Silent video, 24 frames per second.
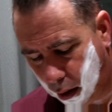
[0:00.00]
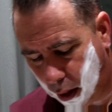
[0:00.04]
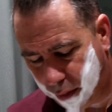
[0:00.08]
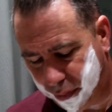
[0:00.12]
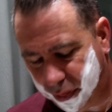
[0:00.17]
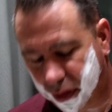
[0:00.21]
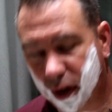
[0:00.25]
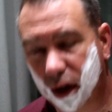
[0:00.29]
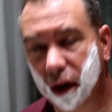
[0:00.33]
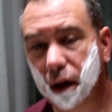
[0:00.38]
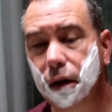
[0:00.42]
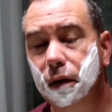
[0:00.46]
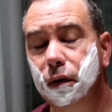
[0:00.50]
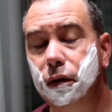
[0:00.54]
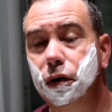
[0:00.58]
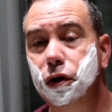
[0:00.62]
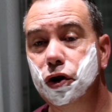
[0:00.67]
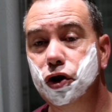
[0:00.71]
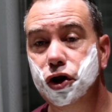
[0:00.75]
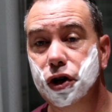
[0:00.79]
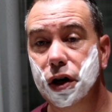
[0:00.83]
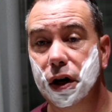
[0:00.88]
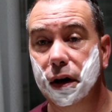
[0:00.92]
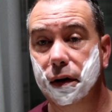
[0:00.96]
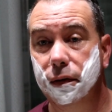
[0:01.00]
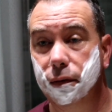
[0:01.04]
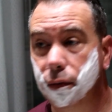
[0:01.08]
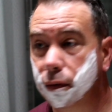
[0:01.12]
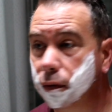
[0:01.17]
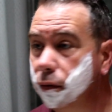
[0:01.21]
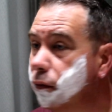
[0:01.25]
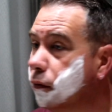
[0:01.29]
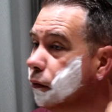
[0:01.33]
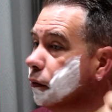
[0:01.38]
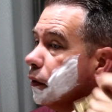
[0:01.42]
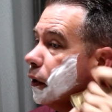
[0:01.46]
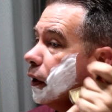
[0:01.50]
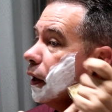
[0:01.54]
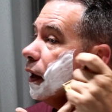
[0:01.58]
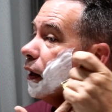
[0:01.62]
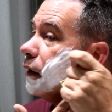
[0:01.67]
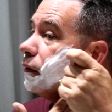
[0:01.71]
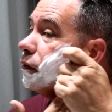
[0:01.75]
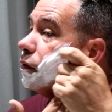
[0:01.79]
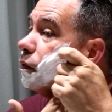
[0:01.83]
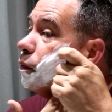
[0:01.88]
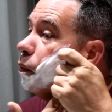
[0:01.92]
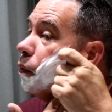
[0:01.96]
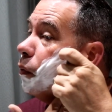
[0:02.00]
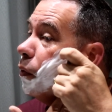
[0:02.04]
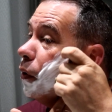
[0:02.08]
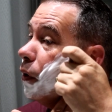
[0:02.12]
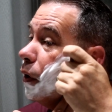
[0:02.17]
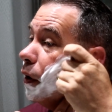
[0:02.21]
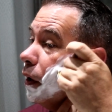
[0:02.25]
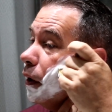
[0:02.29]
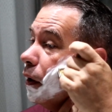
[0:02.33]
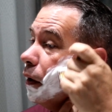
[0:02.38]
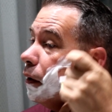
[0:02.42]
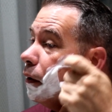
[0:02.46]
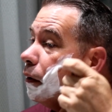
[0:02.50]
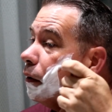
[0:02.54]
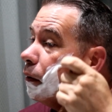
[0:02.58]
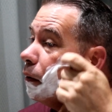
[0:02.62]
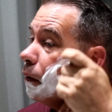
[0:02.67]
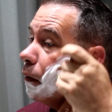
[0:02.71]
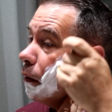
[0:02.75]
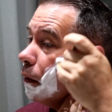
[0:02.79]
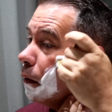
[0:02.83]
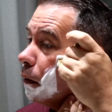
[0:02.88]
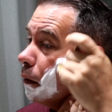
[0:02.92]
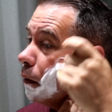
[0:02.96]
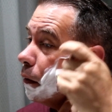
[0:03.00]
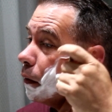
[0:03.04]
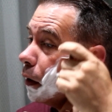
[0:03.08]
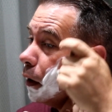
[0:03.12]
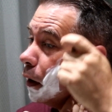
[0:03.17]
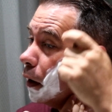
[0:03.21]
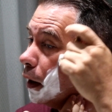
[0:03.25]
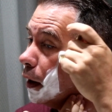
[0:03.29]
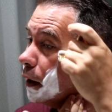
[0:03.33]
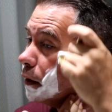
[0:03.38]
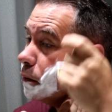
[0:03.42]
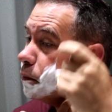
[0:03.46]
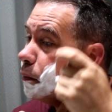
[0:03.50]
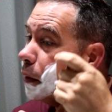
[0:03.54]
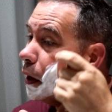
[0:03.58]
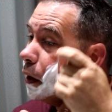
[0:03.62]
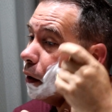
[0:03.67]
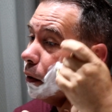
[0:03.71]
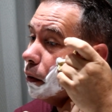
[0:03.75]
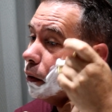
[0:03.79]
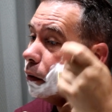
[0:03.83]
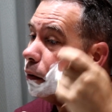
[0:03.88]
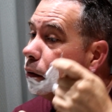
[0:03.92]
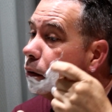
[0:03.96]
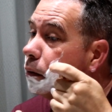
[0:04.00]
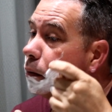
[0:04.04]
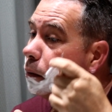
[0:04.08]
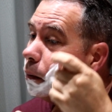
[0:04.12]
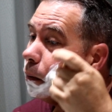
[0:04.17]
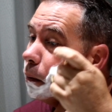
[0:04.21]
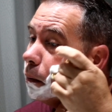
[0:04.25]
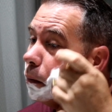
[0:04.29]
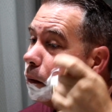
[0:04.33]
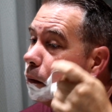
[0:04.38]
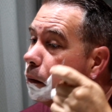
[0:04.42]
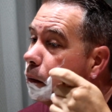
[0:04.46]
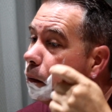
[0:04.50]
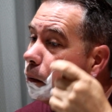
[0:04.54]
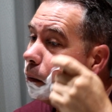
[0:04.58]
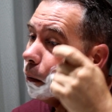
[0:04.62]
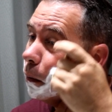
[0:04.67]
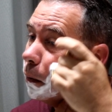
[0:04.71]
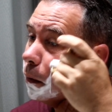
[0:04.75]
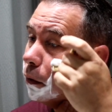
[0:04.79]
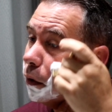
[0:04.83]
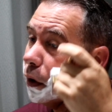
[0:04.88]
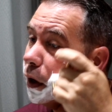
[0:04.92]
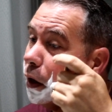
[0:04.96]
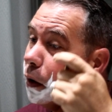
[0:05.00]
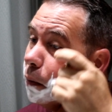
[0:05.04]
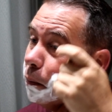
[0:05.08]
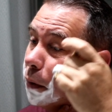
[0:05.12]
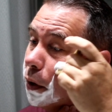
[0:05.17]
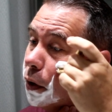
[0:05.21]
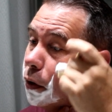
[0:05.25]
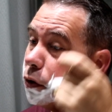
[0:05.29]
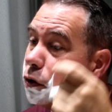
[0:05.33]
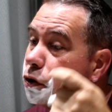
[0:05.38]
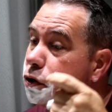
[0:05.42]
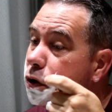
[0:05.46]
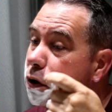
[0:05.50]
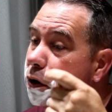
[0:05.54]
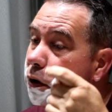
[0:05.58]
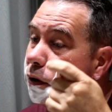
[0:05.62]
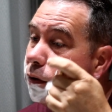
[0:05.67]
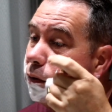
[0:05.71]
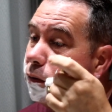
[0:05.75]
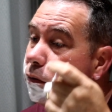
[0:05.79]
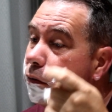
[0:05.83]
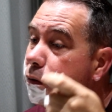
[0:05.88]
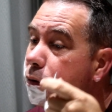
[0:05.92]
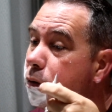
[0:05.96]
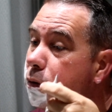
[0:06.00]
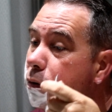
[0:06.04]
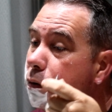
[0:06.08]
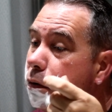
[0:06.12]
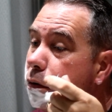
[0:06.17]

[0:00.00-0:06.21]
I think the shave gets gets better, or you get a better shave